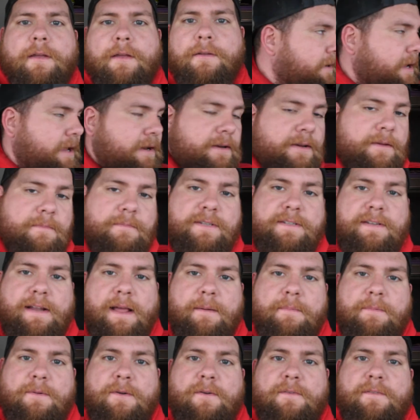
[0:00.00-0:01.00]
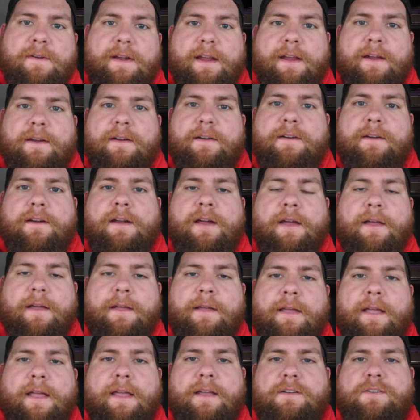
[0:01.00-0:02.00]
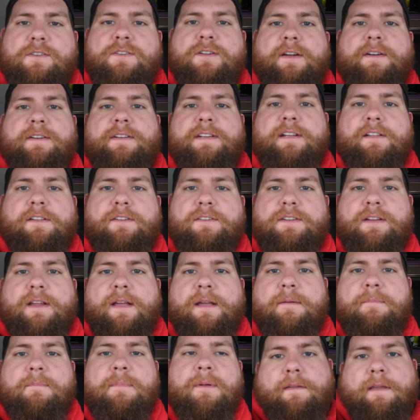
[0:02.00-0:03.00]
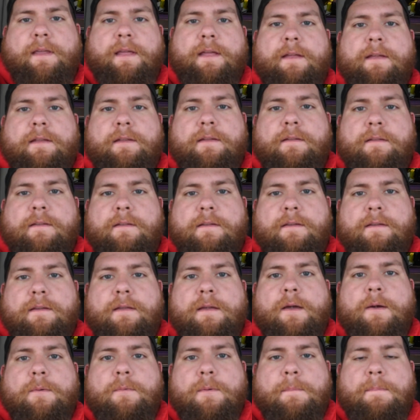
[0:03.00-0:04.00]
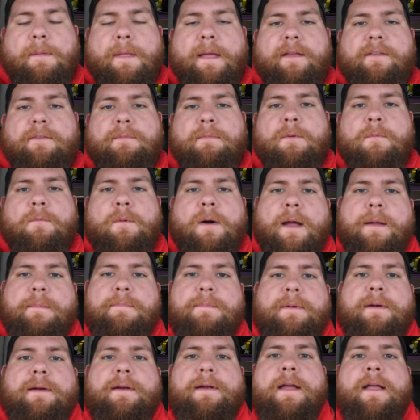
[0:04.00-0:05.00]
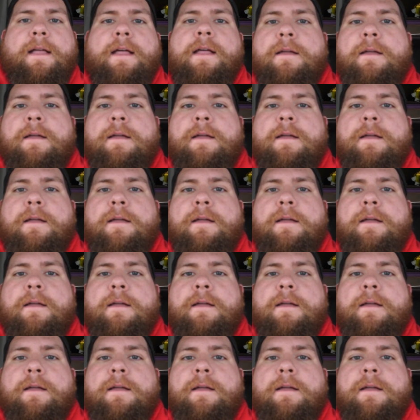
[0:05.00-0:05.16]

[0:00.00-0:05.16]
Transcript: We ended up stopping over here at a truck dealership to get a replacement wiper.